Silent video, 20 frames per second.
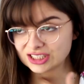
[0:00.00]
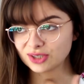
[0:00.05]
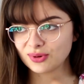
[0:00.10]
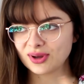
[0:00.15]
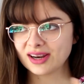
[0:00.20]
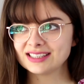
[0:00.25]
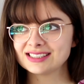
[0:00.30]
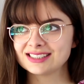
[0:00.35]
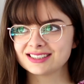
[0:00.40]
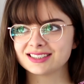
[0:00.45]
So
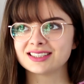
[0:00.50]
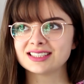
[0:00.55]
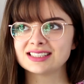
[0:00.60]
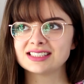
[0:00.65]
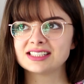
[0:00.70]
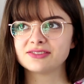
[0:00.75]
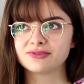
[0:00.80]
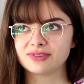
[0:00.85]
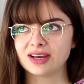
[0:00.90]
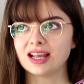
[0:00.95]
when I
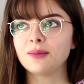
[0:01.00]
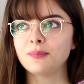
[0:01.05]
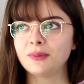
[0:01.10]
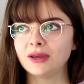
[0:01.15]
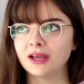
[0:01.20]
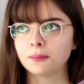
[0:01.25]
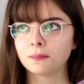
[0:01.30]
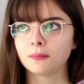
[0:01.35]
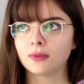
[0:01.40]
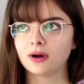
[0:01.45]
started
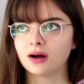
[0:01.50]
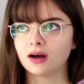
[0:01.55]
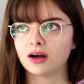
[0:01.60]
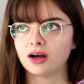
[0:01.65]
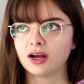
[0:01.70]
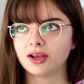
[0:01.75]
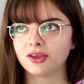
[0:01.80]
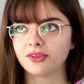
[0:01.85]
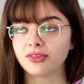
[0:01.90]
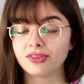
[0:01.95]
developing
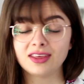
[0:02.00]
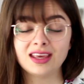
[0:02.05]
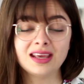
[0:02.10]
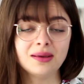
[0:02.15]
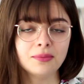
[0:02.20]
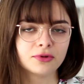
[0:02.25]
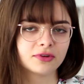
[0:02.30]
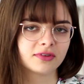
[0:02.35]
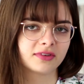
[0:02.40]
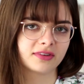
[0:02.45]
my
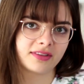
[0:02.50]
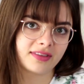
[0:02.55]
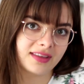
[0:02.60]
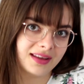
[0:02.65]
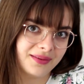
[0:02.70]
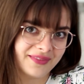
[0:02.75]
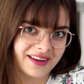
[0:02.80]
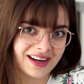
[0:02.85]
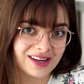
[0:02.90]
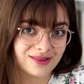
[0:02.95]
theme, or the
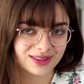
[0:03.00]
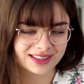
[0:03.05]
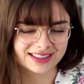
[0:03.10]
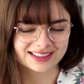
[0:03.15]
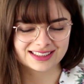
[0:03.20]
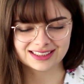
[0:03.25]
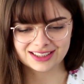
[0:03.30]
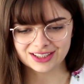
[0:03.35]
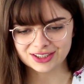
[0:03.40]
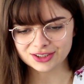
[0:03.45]
theme that I
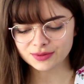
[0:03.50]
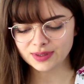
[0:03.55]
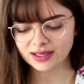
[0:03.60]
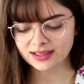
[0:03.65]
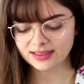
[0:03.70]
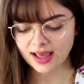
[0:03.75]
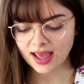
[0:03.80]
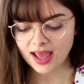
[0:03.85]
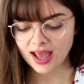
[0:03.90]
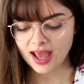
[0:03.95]
wanted to go
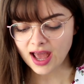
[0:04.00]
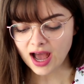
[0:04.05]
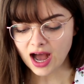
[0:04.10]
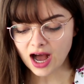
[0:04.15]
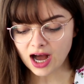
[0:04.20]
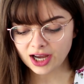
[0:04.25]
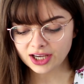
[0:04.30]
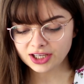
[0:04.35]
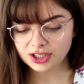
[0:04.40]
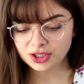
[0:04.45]
with,
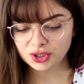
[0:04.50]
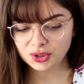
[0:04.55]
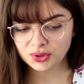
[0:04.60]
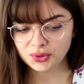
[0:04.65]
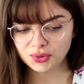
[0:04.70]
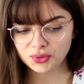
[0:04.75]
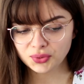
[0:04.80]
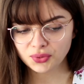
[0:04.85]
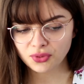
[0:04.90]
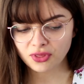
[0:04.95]
I
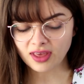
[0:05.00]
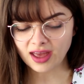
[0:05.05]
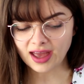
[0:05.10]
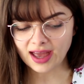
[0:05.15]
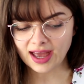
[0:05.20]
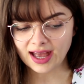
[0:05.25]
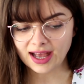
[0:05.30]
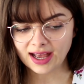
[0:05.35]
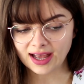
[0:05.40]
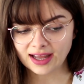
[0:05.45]
knew
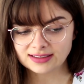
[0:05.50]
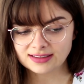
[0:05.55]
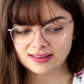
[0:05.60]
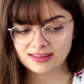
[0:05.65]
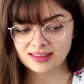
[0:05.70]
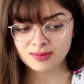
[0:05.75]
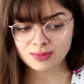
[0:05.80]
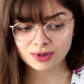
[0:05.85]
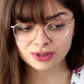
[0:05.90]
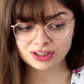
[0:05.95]
that
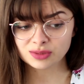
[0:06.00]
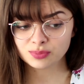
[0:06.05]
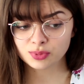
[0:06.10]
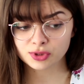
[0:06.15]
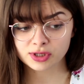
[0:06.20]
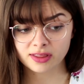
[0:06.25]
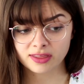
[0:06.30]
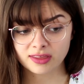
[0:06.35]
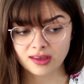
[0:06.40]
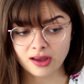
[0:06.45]
the most
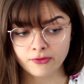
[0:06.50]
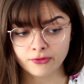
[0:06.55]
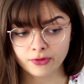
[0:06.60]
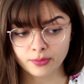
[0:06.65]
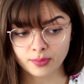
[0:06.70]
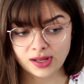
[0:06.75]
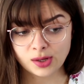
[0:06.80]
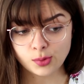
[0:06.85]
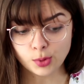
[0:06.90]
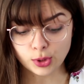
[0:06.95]
important thing for
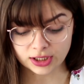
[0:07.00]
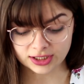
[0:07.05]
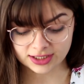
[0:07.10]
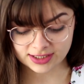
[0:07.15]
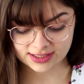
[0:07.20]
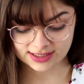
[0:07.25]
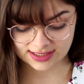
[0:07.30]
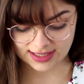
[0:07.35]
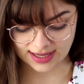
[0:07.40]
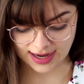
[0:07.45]
me
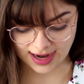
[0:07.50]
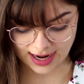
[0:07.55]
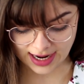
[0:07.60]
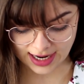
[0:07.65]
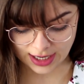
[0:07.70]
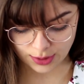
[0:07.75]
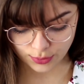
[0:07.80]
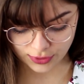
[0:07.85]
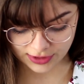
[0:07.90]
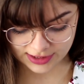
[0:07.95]
was that
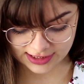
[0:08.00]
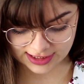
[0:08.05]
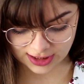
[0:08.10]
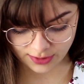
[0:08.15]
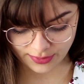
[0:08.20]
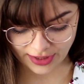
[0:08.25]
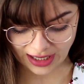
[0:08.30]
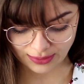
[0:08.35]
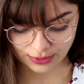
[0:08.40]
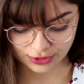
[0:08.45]
I would
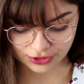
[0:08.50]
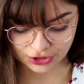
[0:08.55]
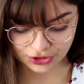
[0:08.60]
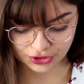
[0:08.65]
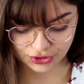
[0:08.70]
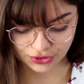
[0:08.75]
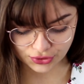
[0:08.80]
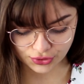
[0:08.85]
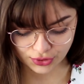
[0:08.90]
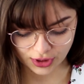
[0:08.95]
still be able
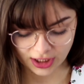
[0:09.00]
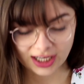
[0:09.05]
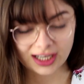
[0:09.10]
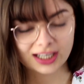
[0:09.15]
to